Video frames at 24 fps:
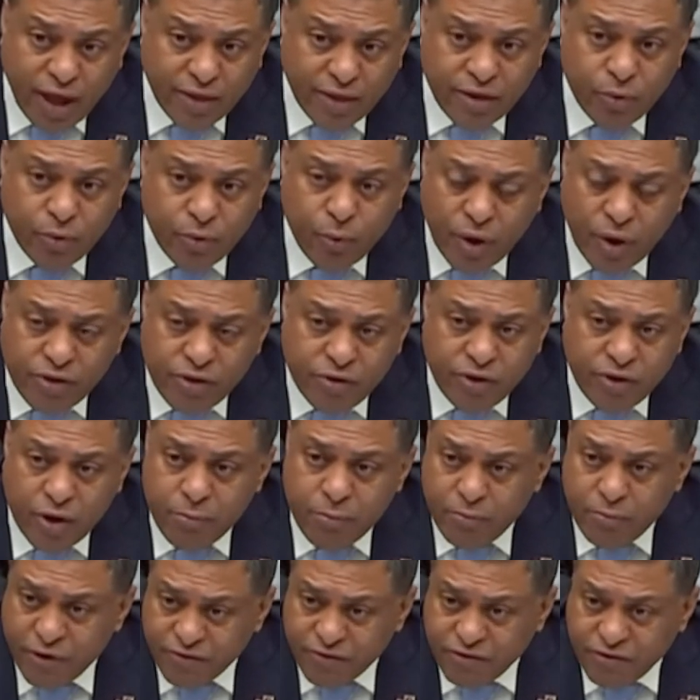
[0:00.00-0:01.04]
whether they're
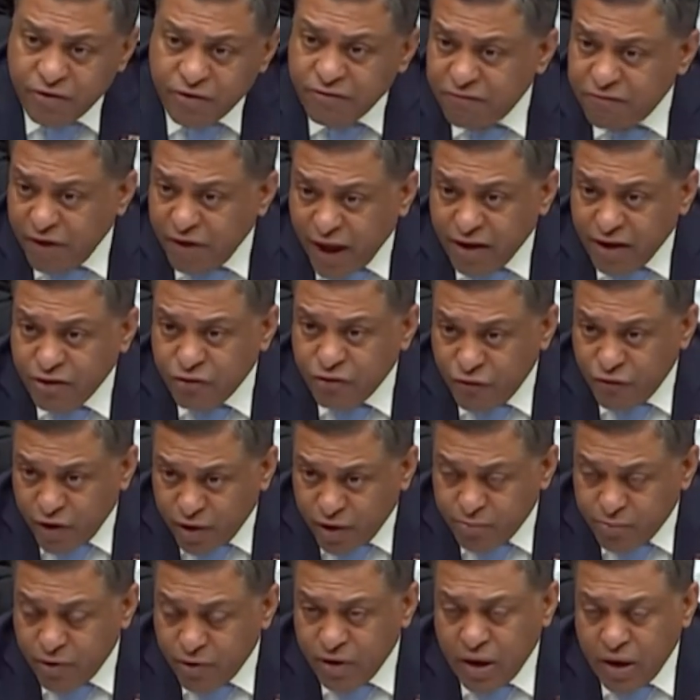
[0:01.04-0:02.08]
business, faith, treatment,